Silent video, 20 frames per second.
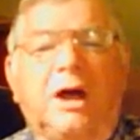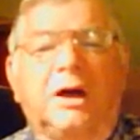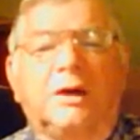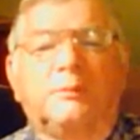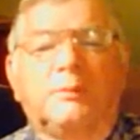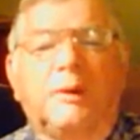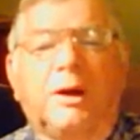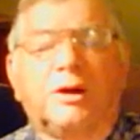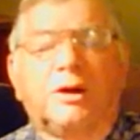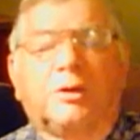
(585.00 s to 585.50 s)

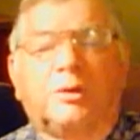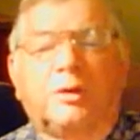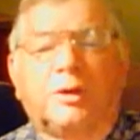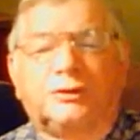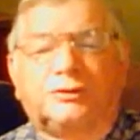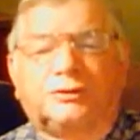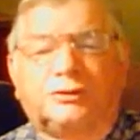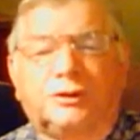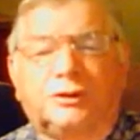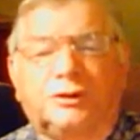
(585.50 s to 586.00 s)
My
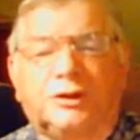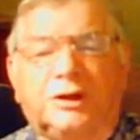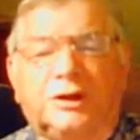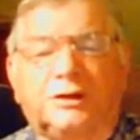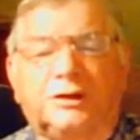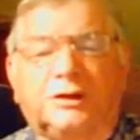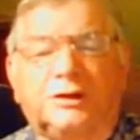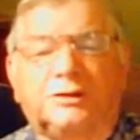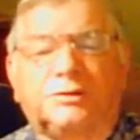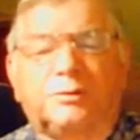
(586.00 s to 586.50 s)
question today,
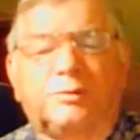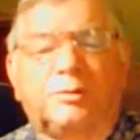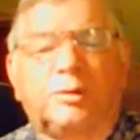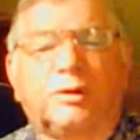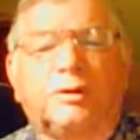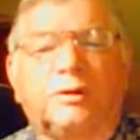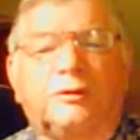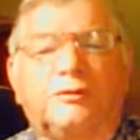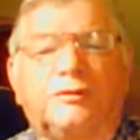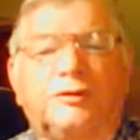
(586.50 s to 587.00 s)
get the
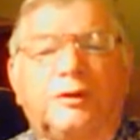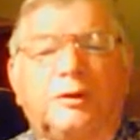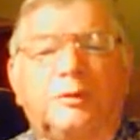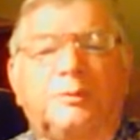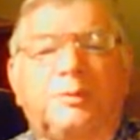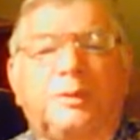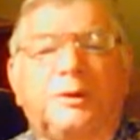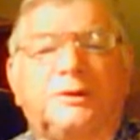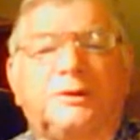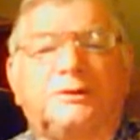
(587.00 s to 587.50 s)
book of
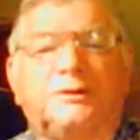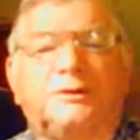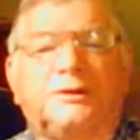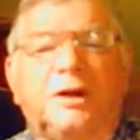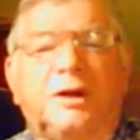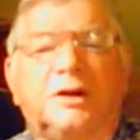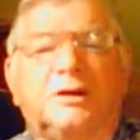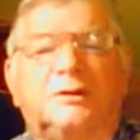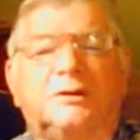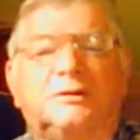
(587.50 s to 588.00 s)
Philippians
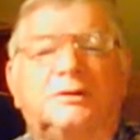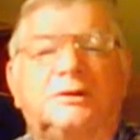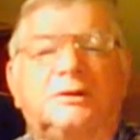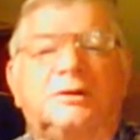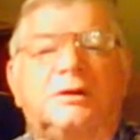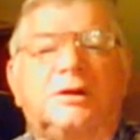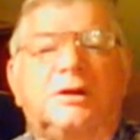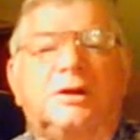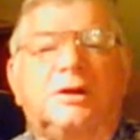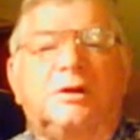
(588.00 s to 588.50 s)
down,
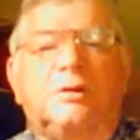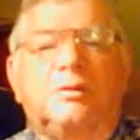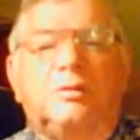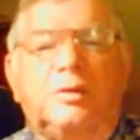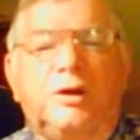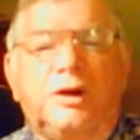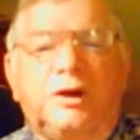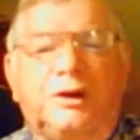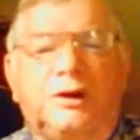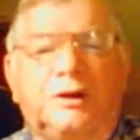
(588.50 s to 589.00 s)

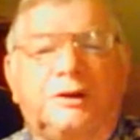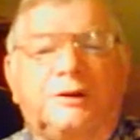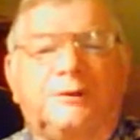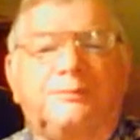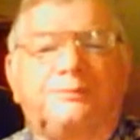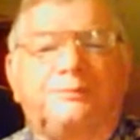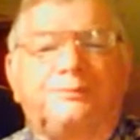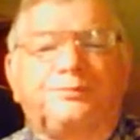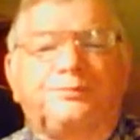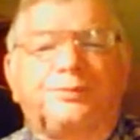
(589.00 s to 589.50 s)
read it.
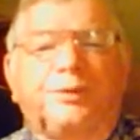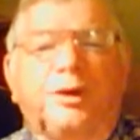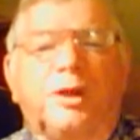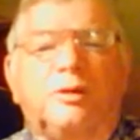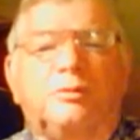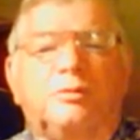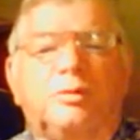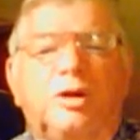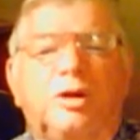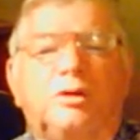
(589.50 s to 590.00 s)

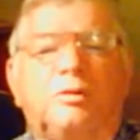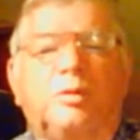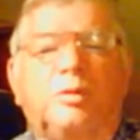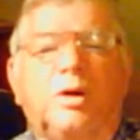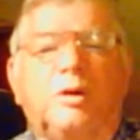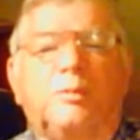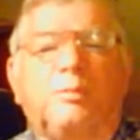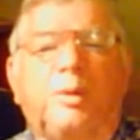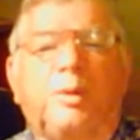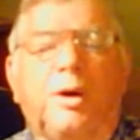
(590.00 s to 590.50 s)
Read
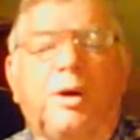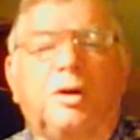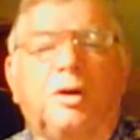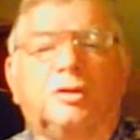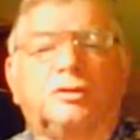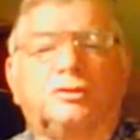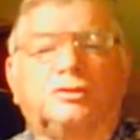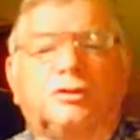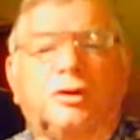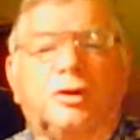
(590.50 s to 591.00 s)
where
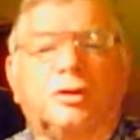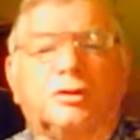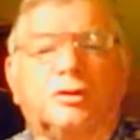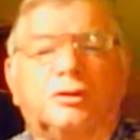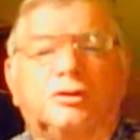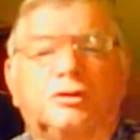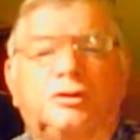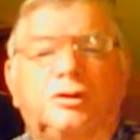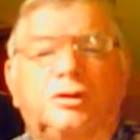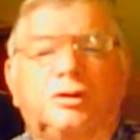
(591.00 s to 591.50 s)
Paul's
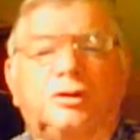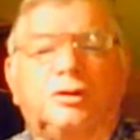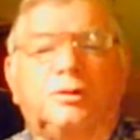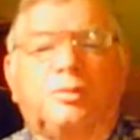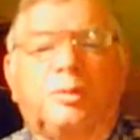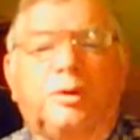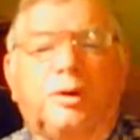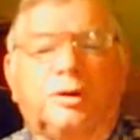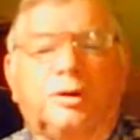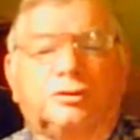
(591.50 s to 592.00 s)
talking to the
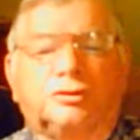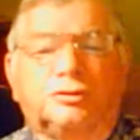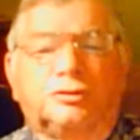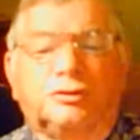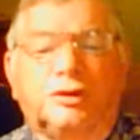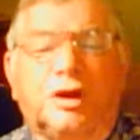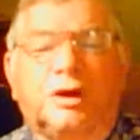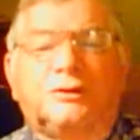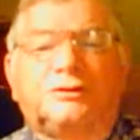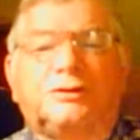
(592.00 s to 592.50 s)

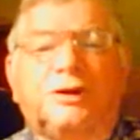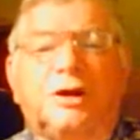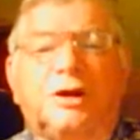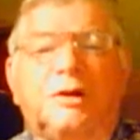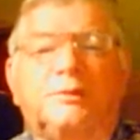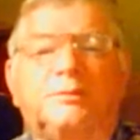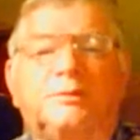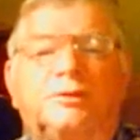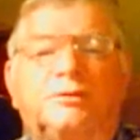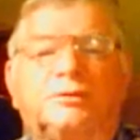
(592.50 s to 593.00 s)
apostles. Our
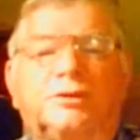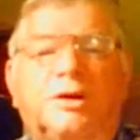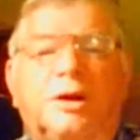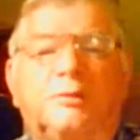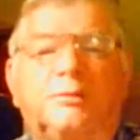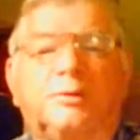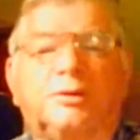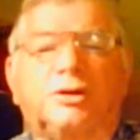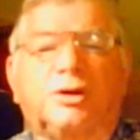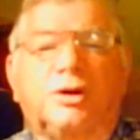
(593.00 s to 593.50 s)
time has
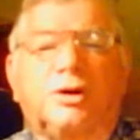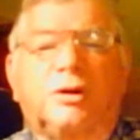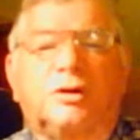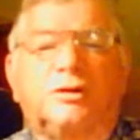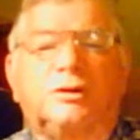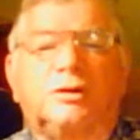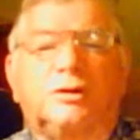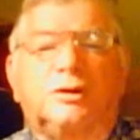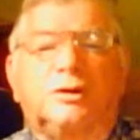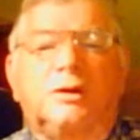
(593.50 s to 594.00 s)
come and
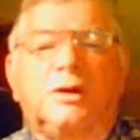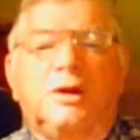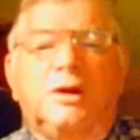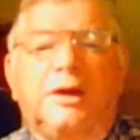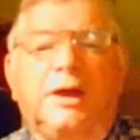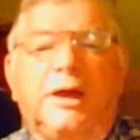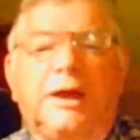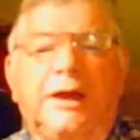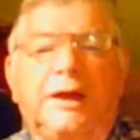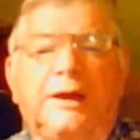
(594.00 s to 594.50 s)
gone,
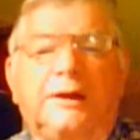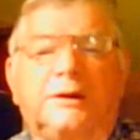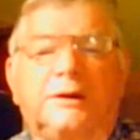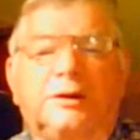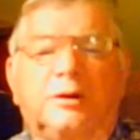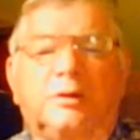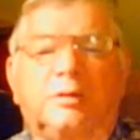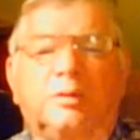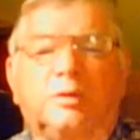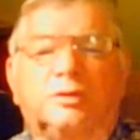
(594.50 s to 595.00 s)

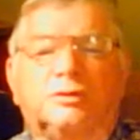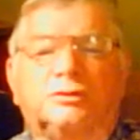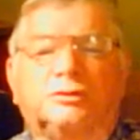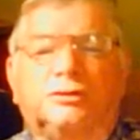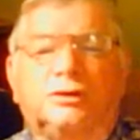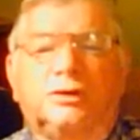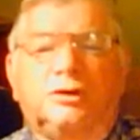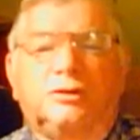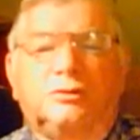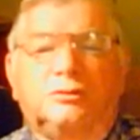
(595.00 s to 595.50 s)
and we'll
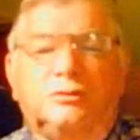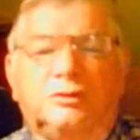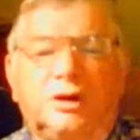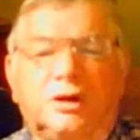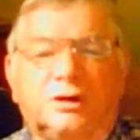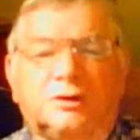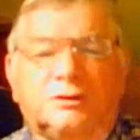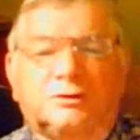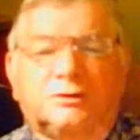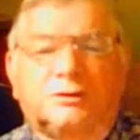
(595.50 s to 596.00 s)
see you
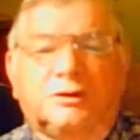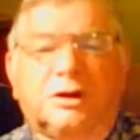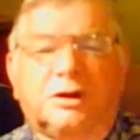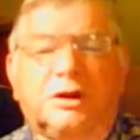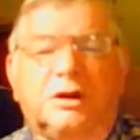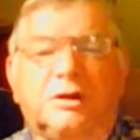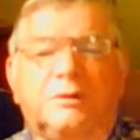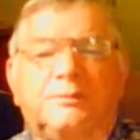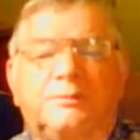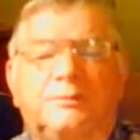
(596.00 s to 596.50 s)
next
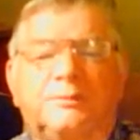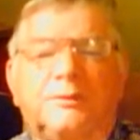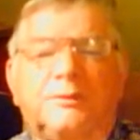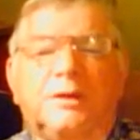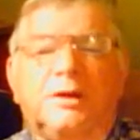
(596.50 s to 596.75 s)
time.